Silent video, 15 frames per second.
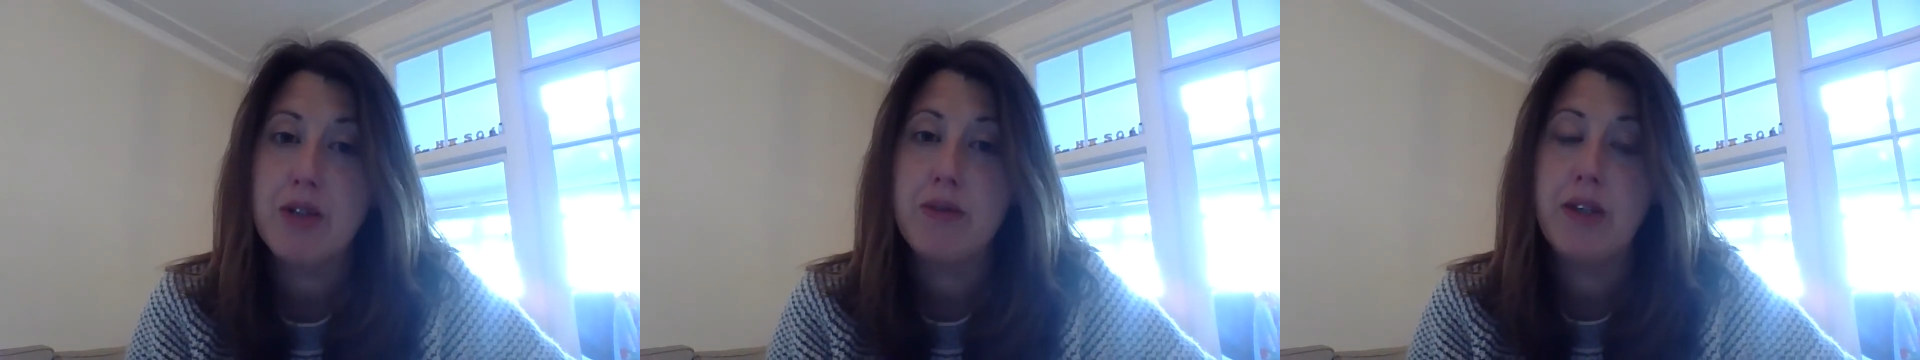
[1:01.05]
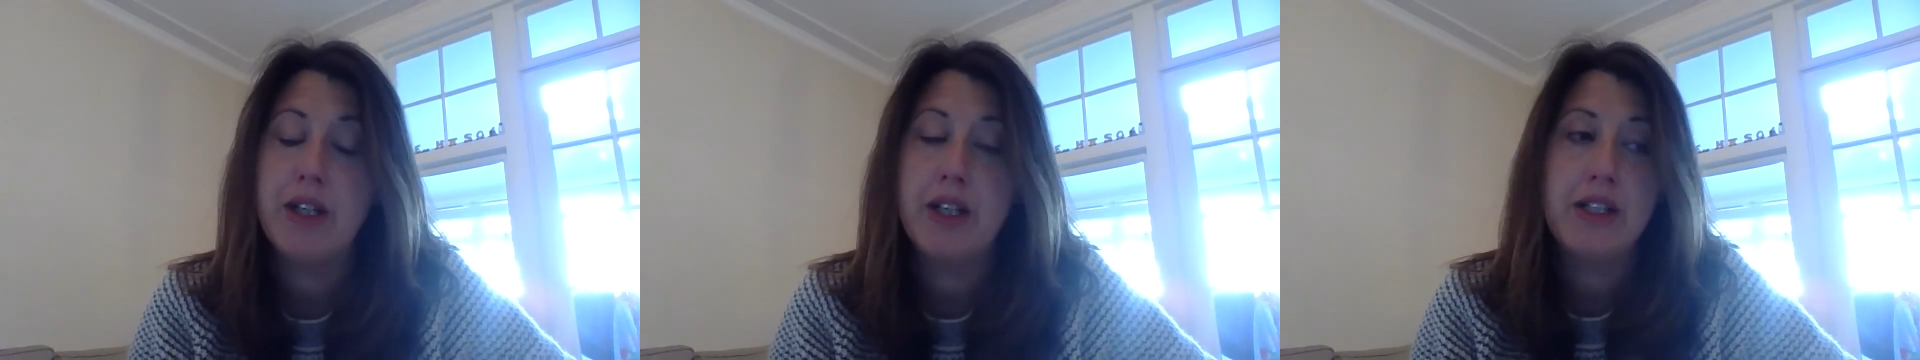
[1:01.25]

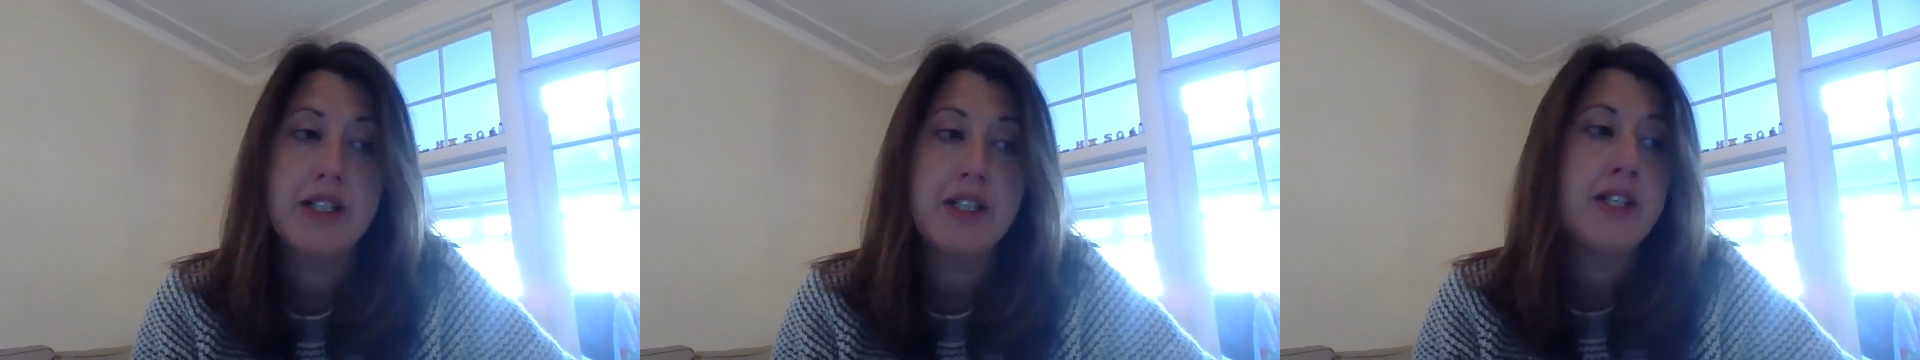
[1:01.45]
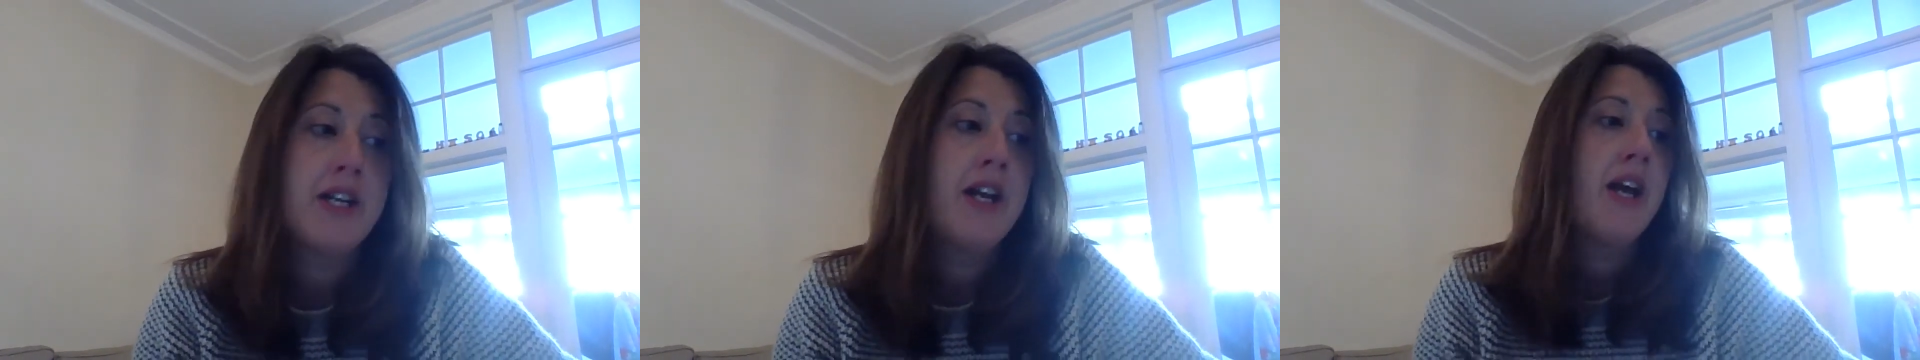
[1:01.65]

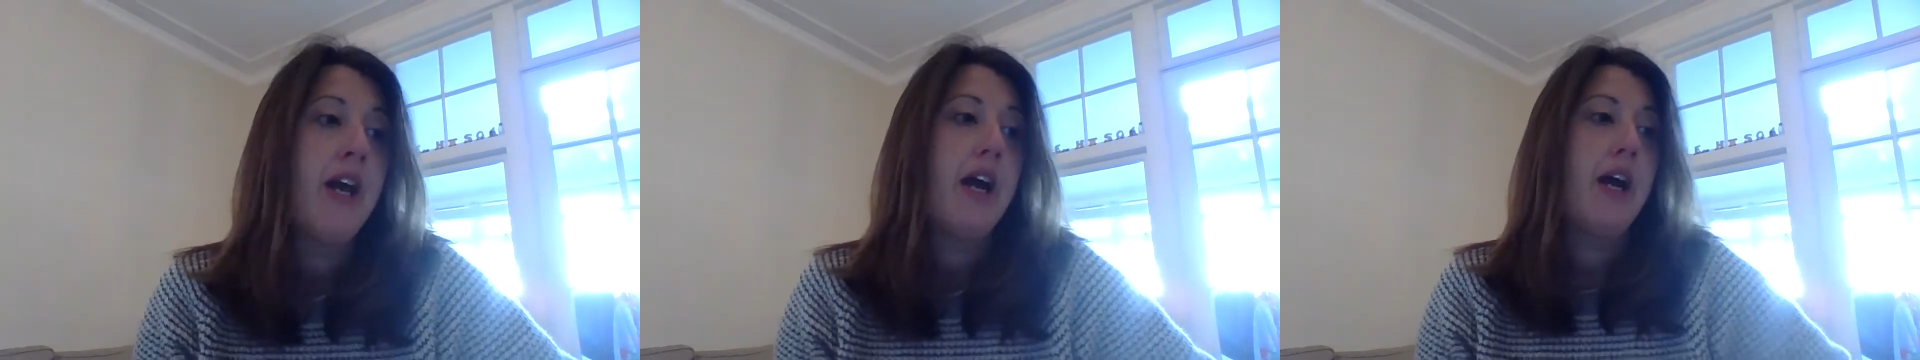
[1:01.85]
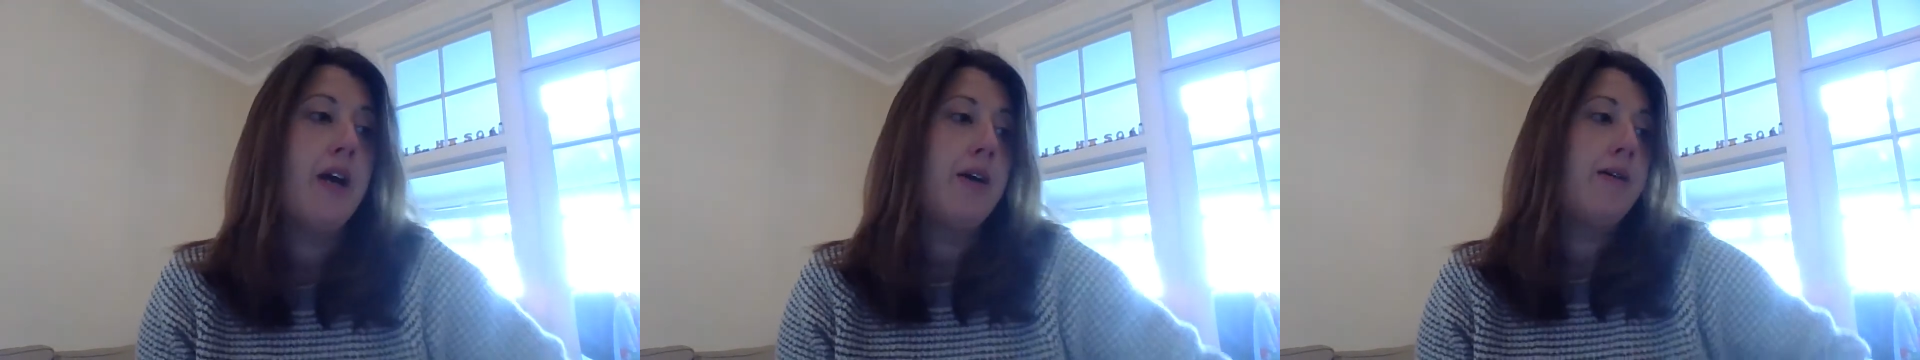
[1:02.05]
words,
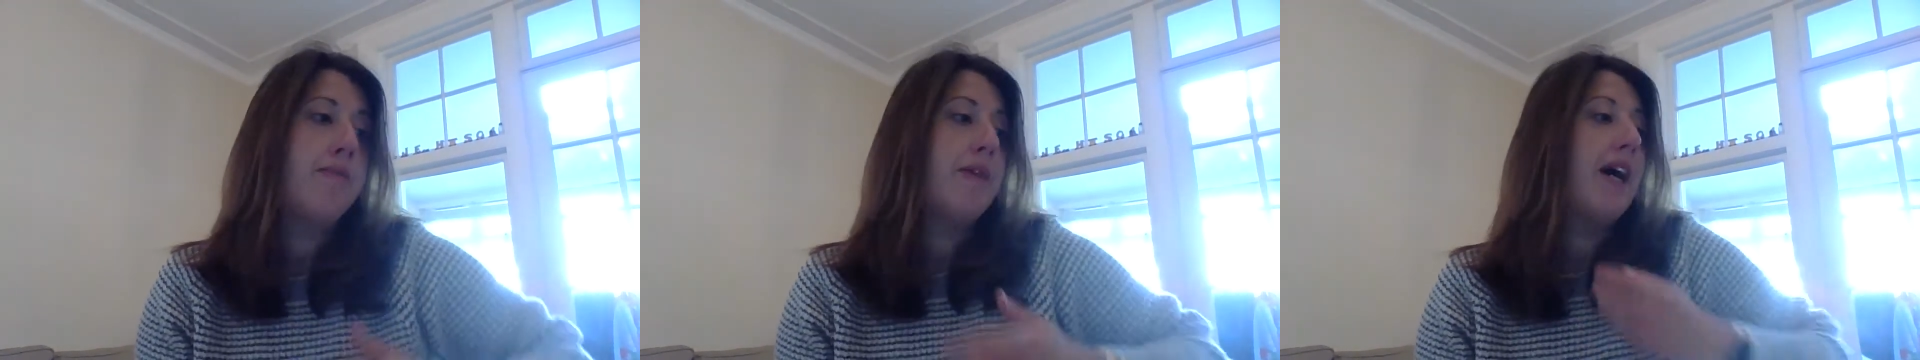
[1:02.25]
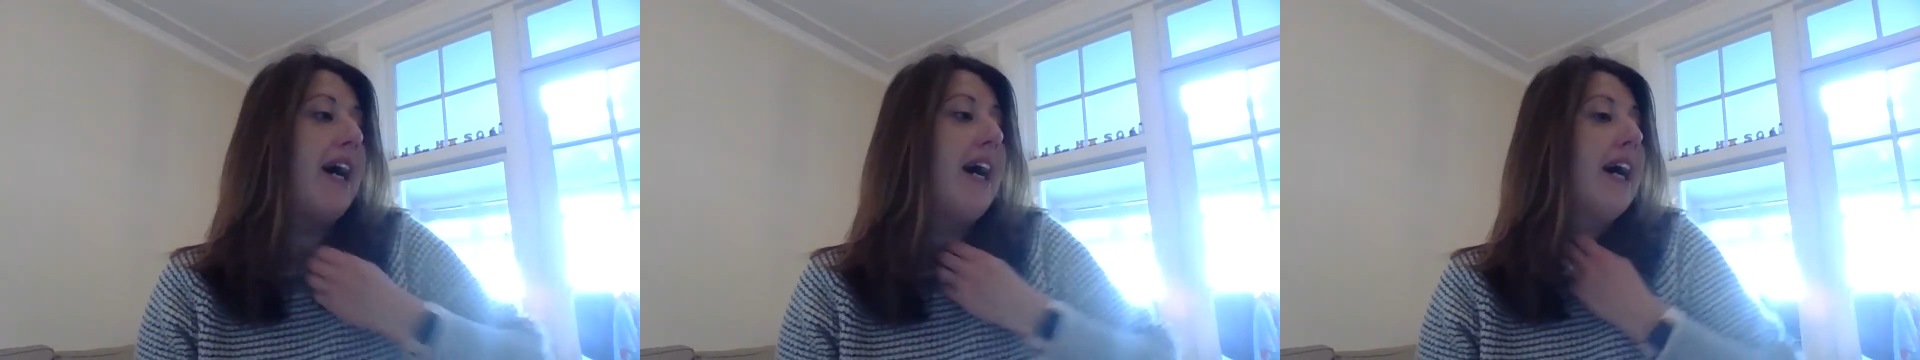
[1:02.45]

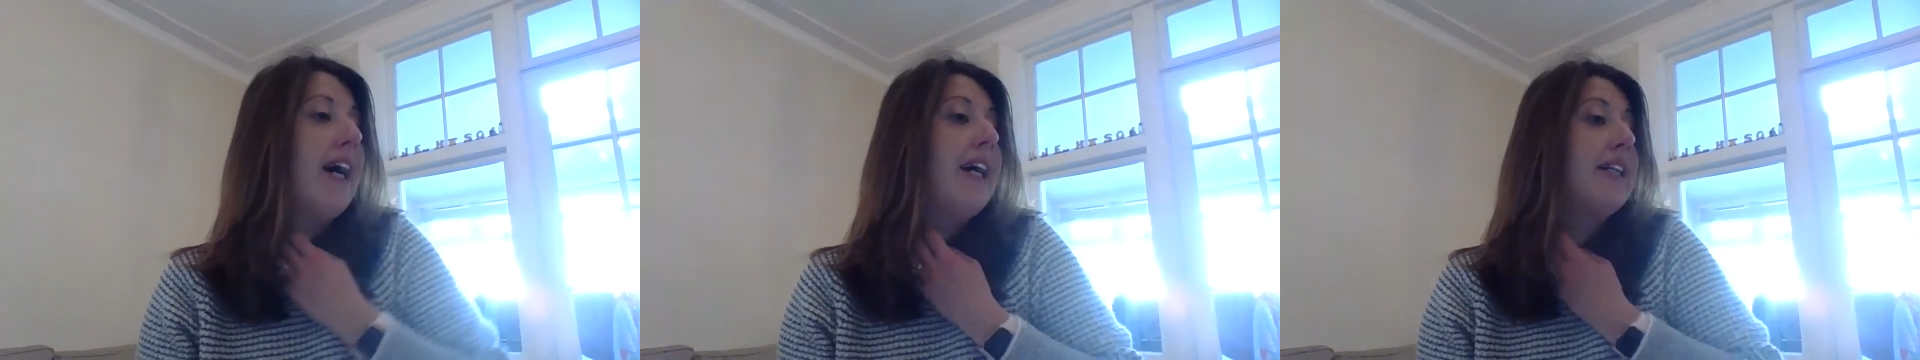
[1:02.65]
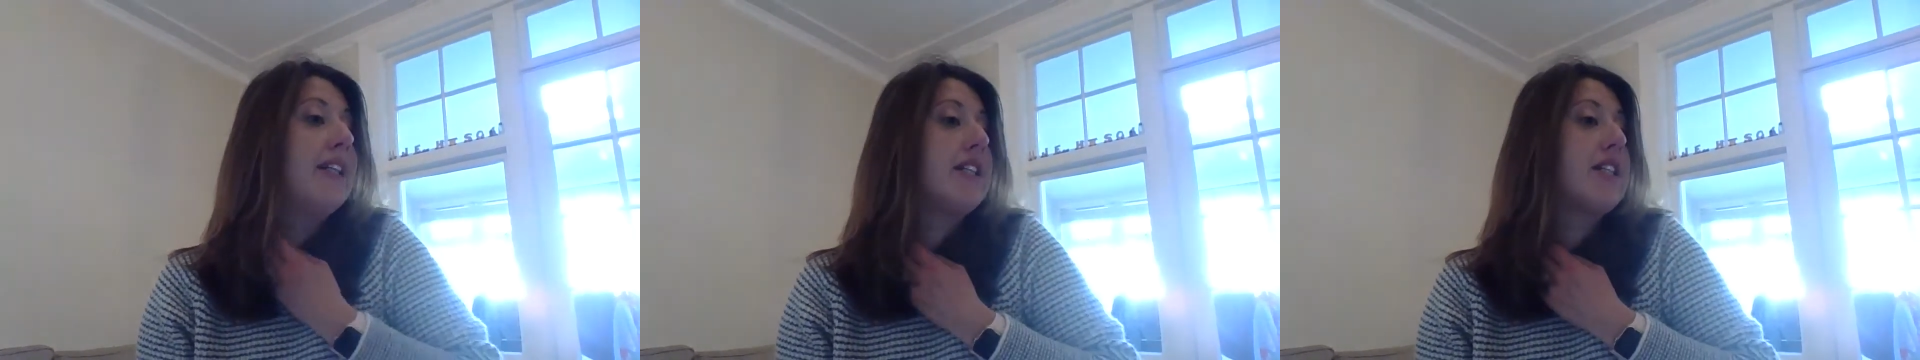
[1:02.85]

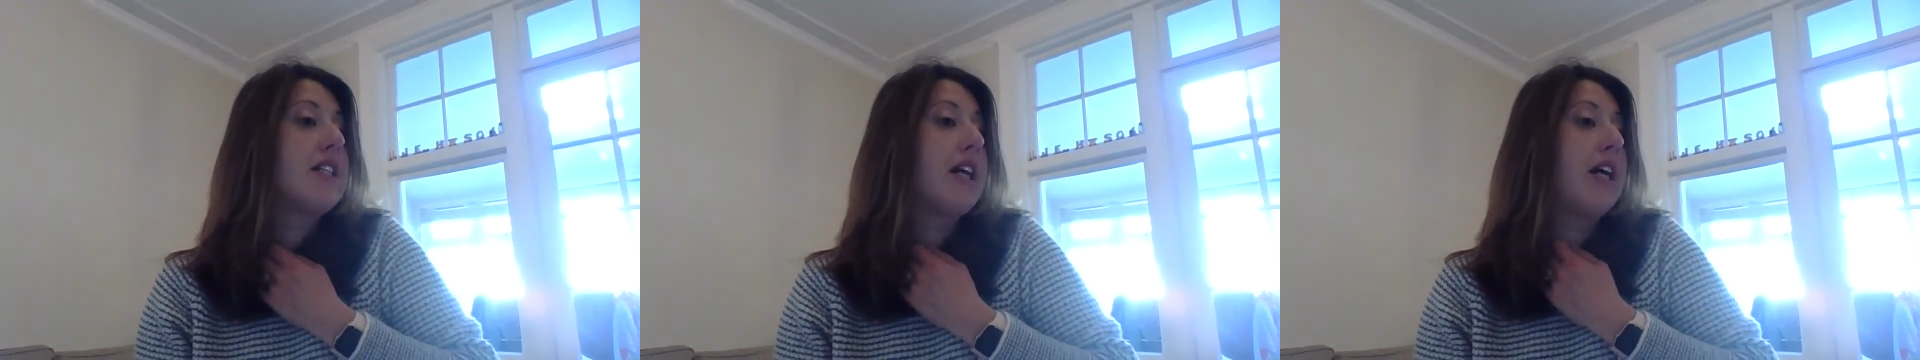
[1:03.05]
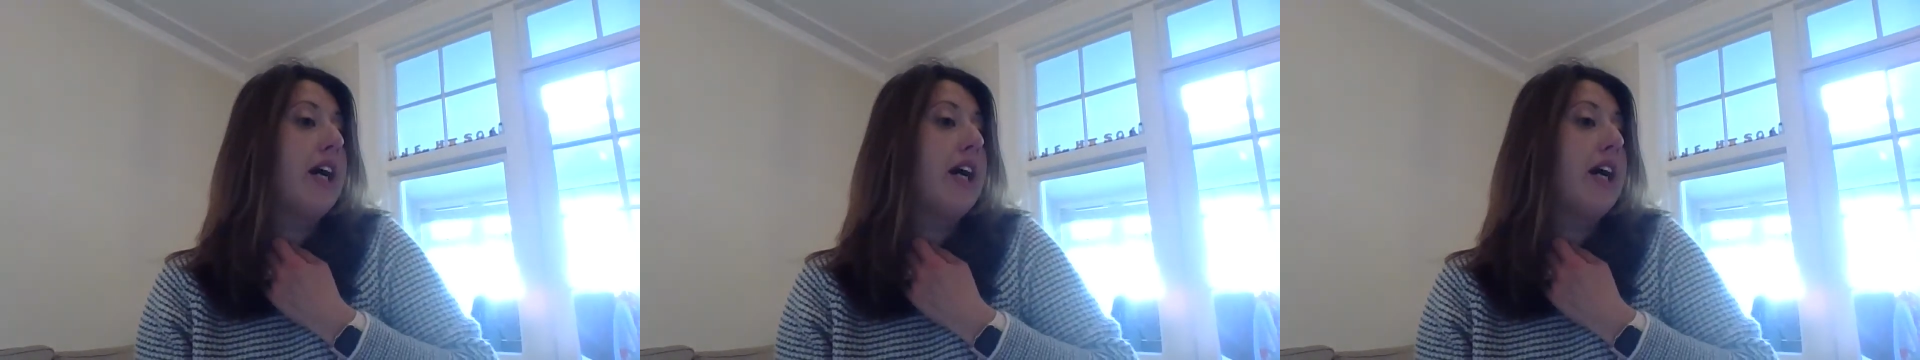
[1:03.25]
and